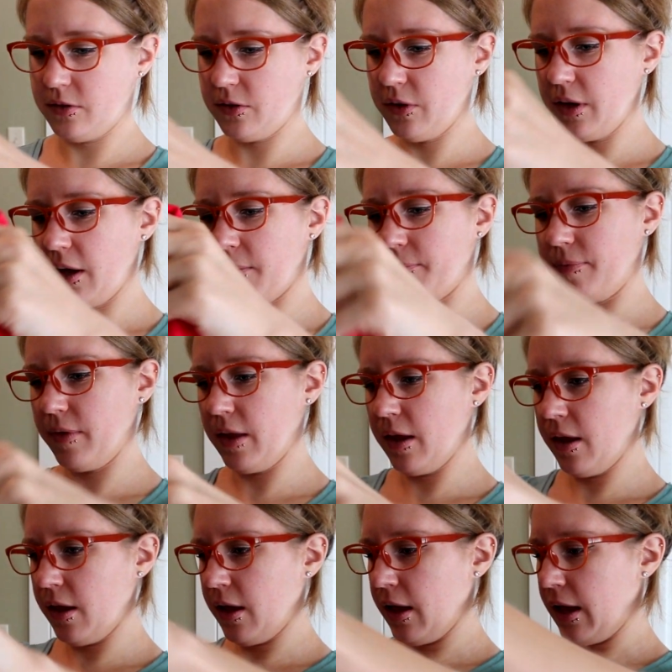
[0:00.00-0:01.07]
So yeah.
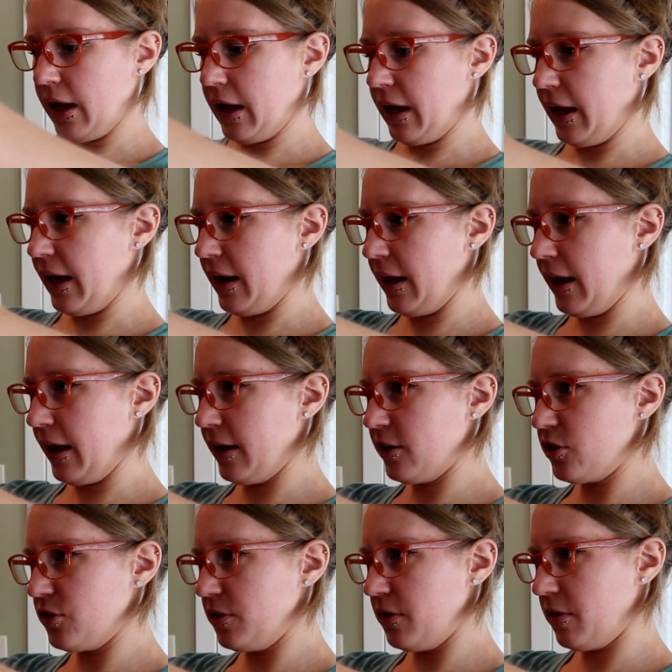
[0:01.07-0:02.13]
And I
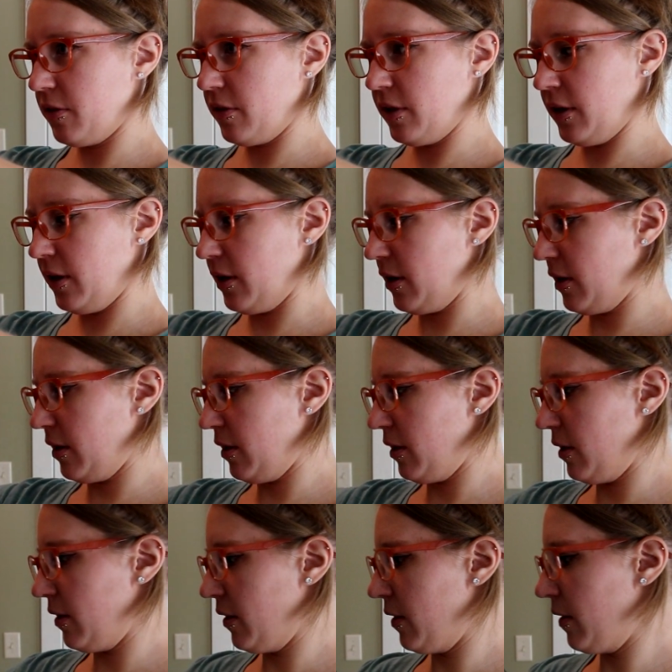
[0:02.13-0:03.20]
actually think
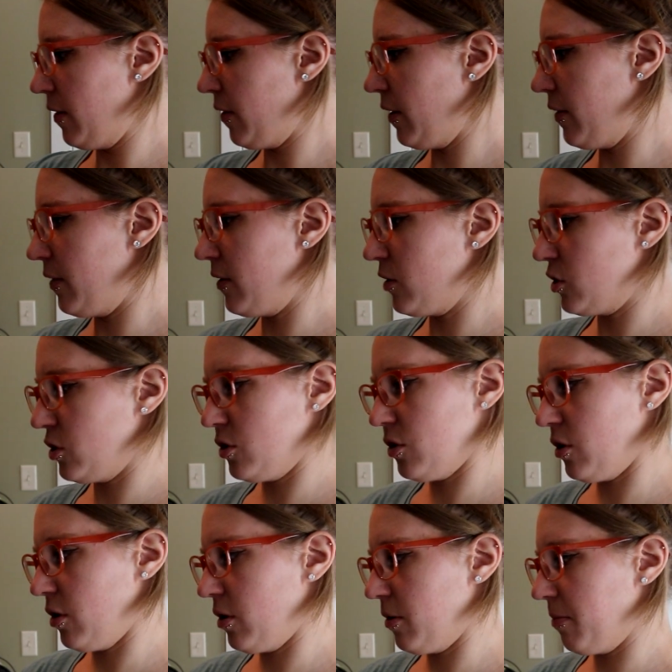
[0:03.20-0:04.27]
that this
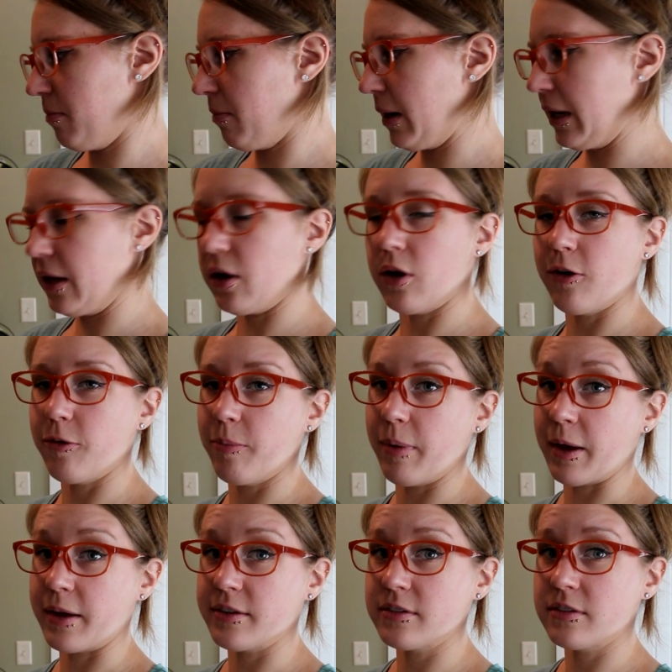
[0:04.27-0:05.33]
shirt might go
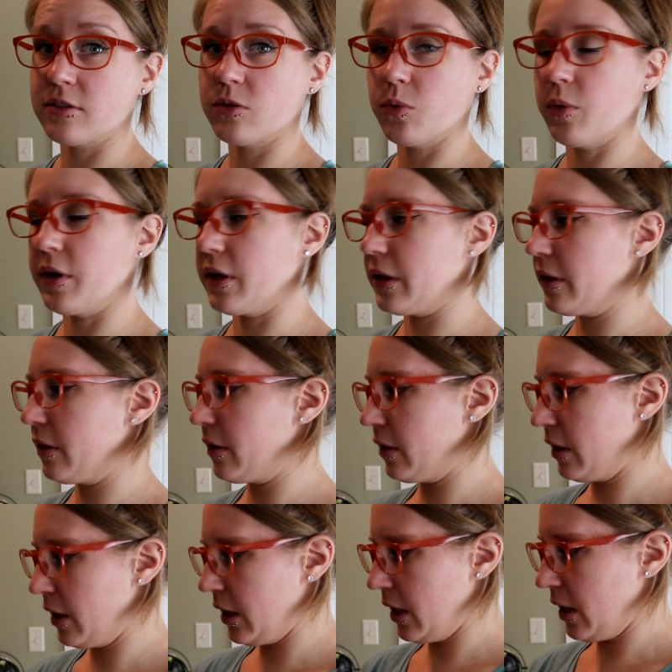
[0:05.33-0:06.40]
best with
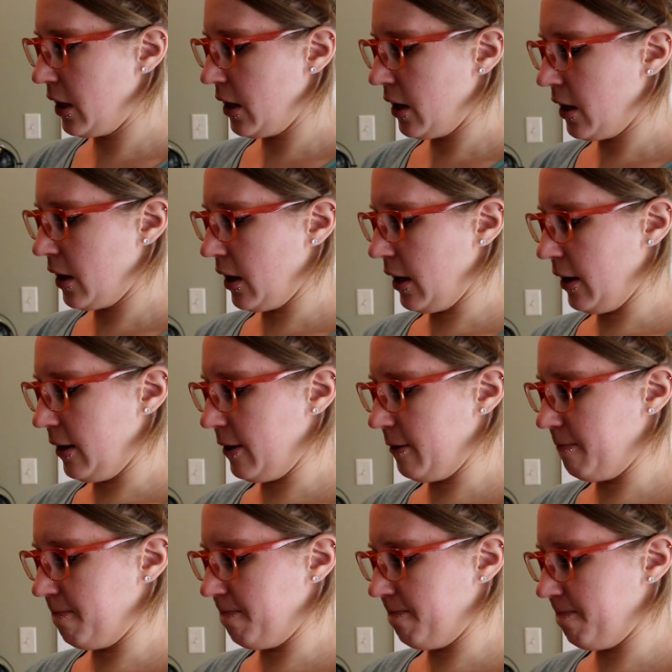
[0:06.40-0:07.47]

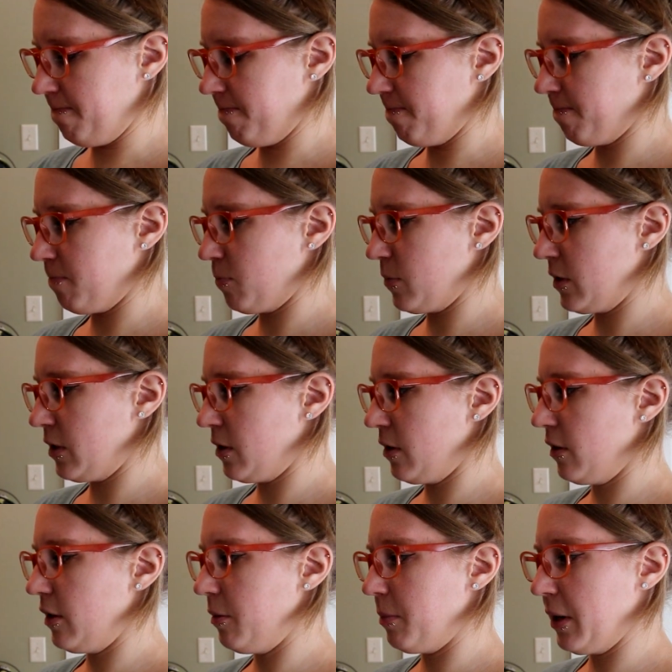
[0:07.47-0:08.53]

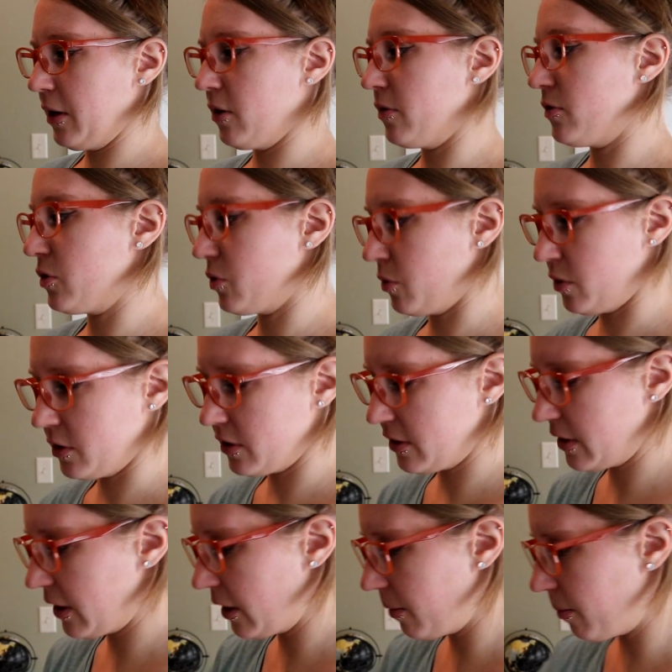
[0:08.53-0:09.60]
the pair of
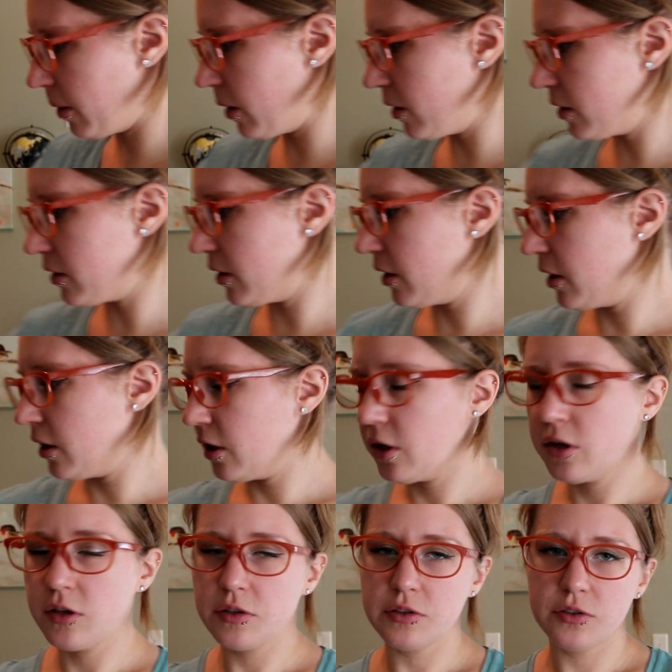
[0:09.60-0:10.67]
shorts that I bought.
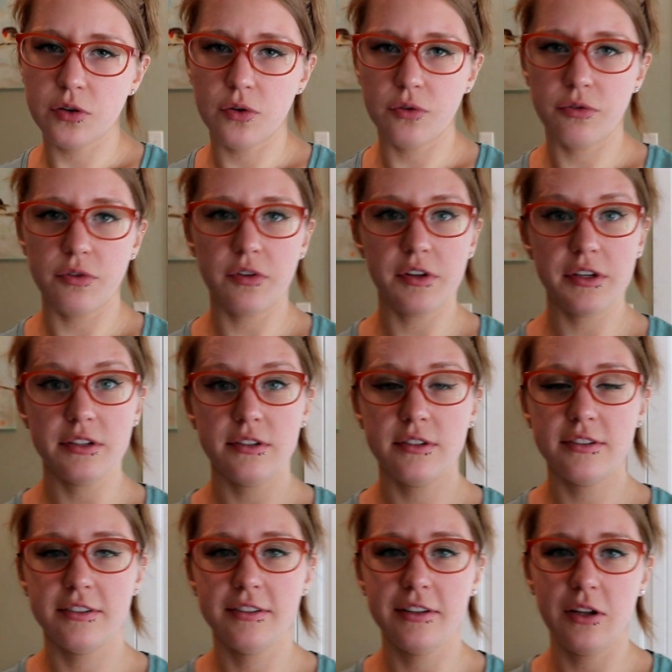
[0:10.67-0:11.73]
So for
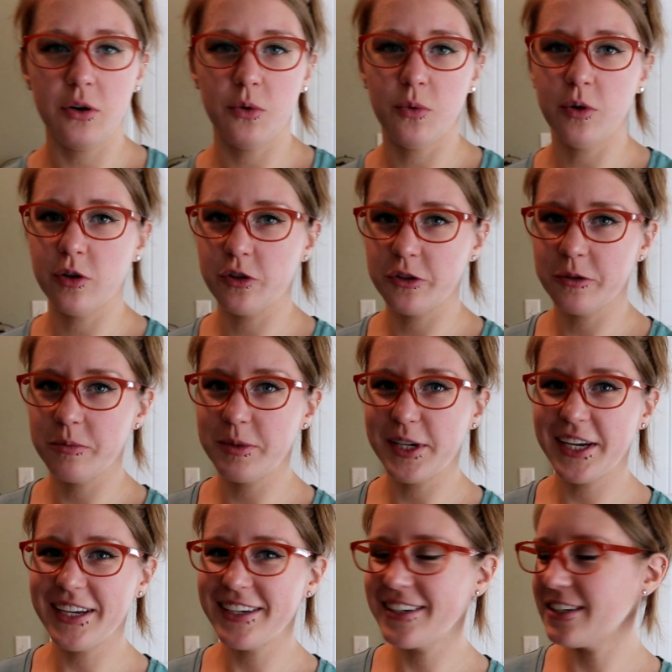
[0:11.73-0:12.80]
this little wardrobe
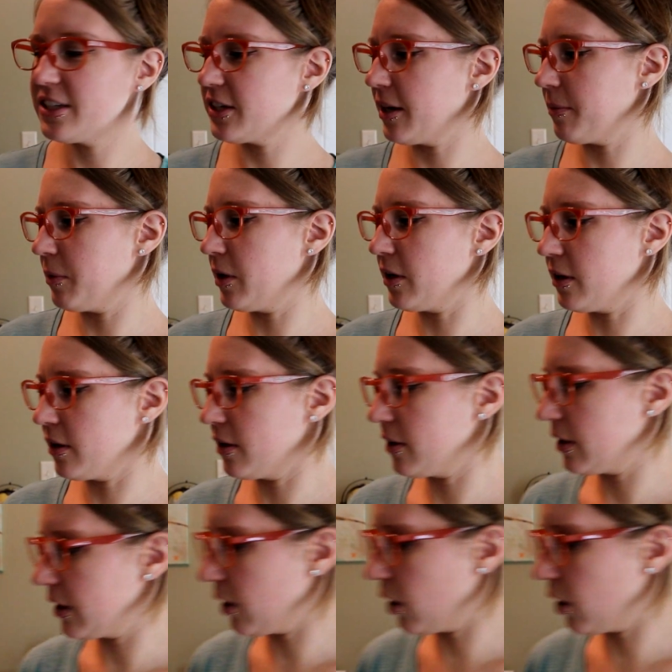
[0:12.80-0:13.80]
change, I'm gonna